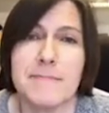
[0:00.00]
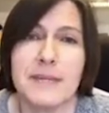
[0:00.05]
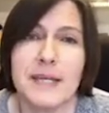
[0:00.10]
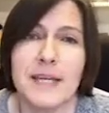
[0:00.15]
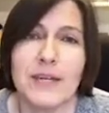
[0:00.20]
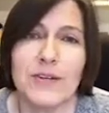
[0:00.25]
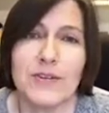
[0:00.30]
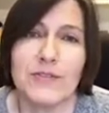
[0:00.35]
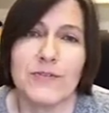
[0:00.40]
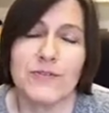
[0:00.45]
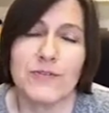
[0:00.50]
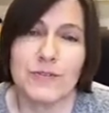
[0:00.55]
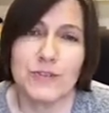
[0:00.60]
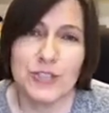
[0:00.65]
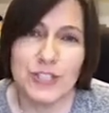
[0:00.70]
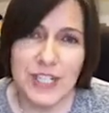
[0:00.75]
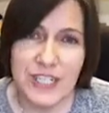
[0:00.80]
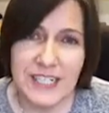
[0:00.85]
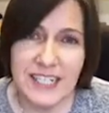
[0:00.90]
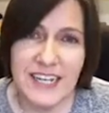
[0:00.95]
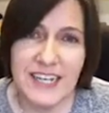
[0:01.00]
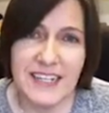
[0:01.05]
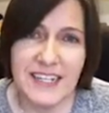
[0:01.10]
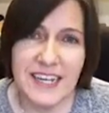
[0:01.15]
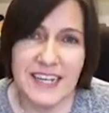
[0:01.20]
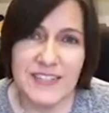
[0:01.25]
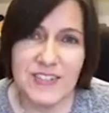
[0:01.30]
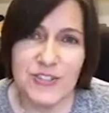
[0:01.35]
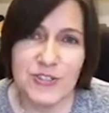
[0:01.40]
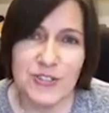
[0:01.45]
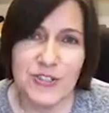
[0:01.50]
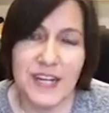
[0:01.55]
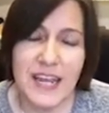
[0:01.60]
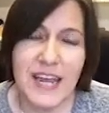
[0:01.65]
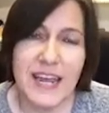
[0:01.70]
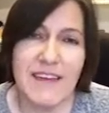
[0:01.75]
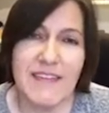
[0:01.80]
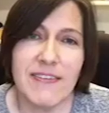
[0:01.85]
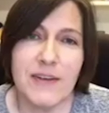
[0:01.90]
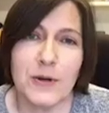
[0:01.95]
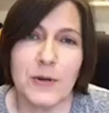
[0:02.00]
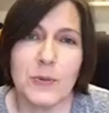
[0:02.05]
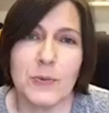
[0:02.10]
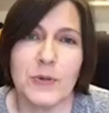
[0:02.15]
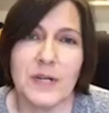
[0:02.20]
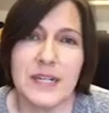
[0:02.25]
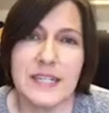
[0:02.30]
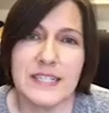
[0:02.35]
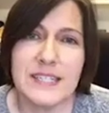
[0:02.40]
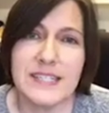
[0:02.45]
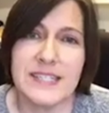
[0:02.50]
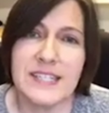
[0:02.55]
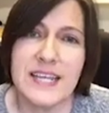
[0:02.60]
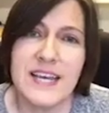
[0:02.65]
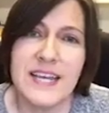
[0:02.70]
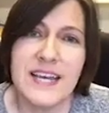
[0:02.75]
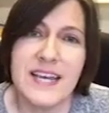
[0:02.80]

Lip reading: Here in Virginia, yesterday there was